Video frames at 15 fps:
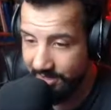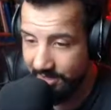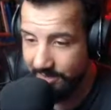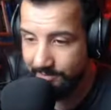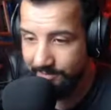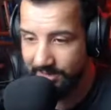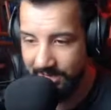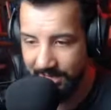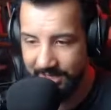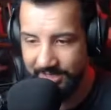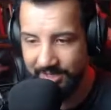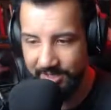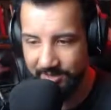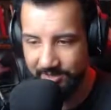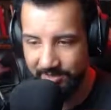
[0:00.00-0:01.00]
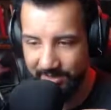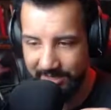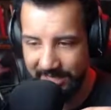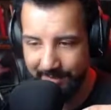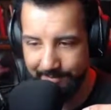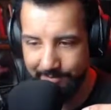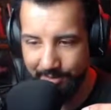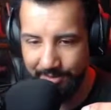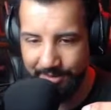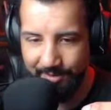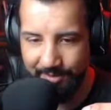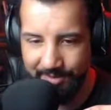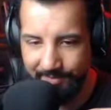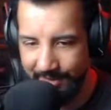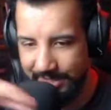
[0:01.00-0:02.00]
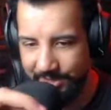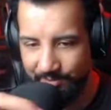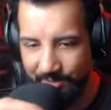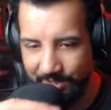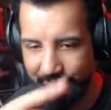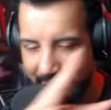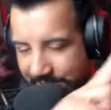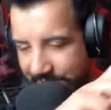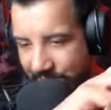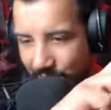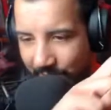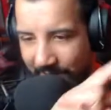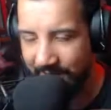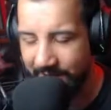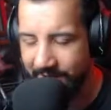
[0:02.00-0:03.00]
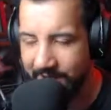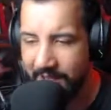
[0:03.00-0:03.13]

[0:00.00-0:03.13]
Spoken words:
Because you take both of those, it makes 1, it makes 2 again.